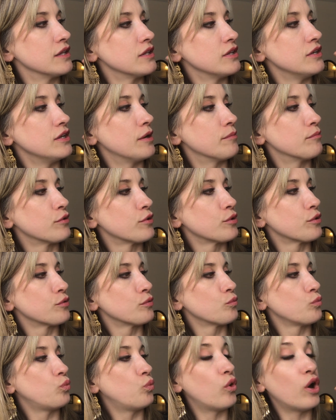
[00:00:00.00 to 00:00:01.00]

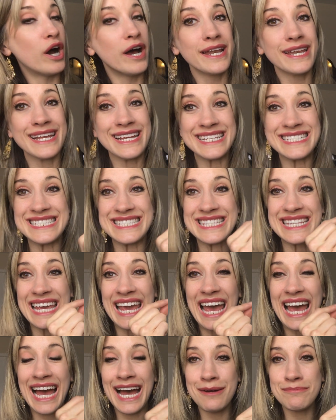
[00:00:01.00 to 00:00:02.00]
Number 1 is
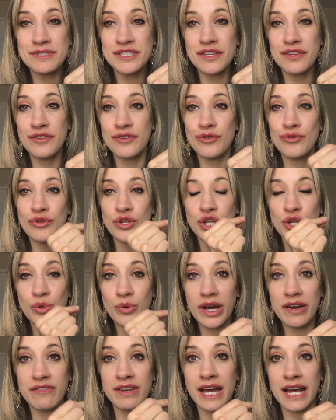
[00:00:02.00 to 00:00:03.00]
the absolute,
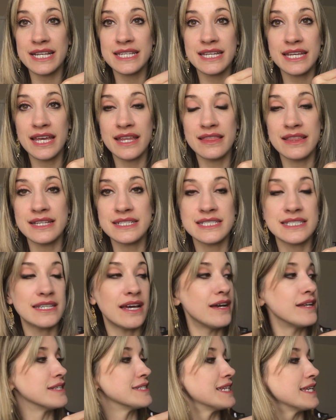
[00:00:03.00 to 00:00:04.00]
you have got to get this
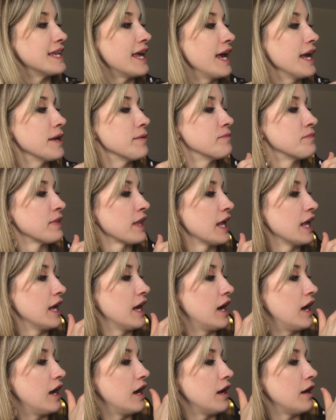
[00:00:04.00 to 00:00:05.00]
done today.
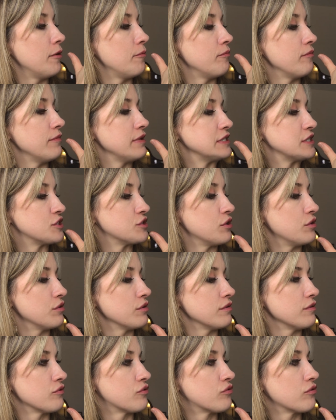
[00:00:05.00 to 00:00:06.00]

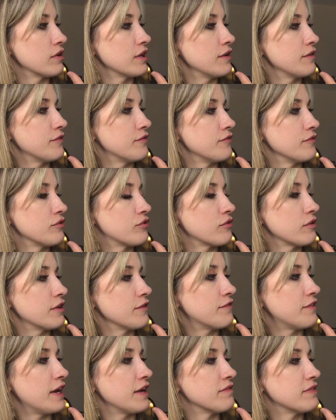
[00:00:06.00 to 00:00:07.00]
So 3
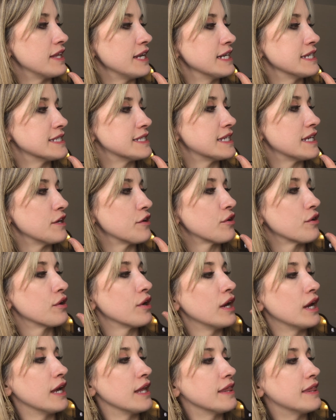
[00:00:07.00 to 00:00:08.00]
to 5 things
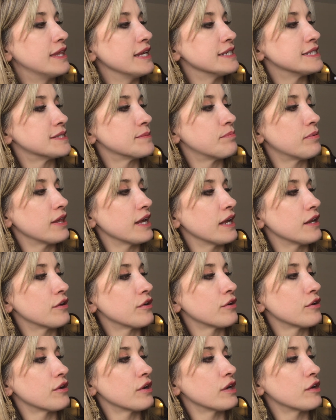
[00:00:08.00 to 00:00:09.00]
here. This
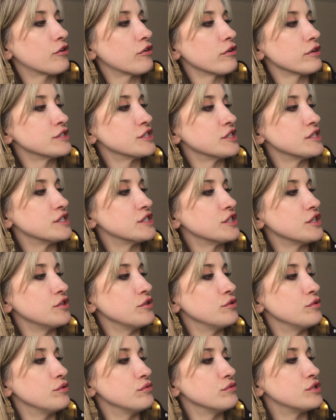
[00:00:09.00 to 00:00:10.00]
planner encourages
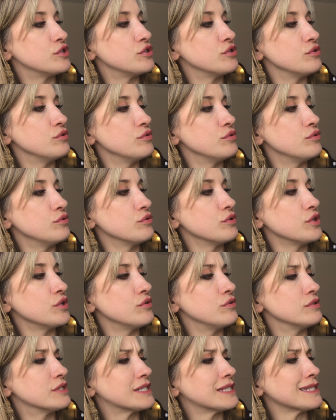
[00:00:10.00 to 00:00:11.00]
you to
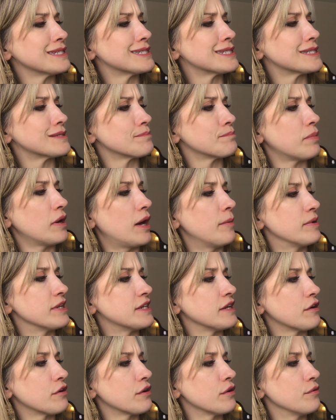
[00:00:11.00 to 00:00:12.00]
use this
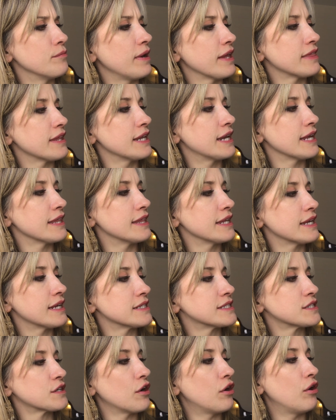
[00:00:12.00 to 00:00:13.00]
Pomodoro method, I think
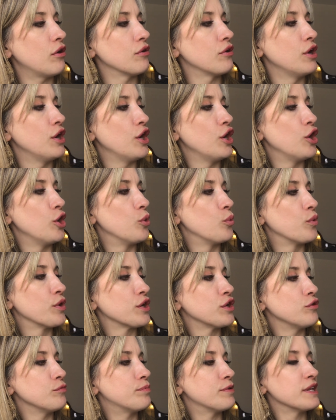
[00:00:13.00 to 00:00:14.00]
it's called, where
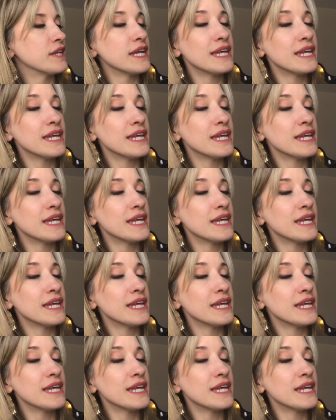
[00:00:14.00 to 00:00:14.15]
you